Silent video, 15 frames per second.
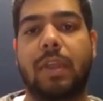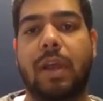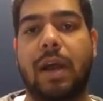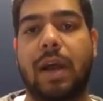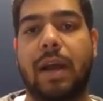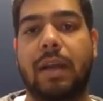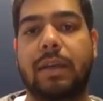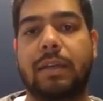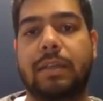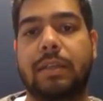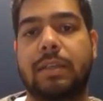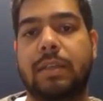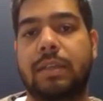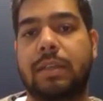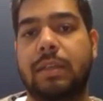
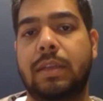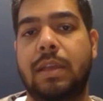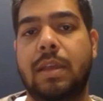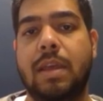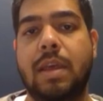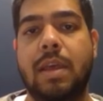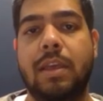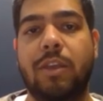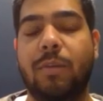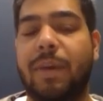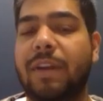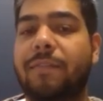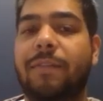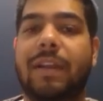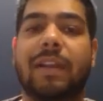and you
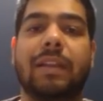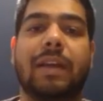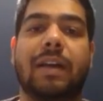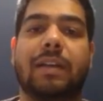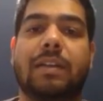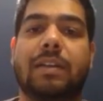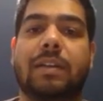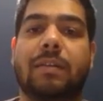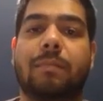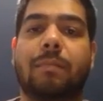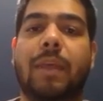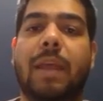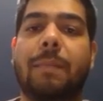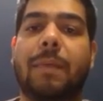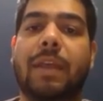might feel that
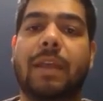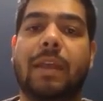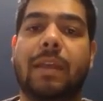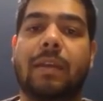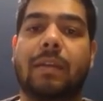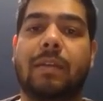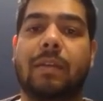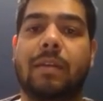maybe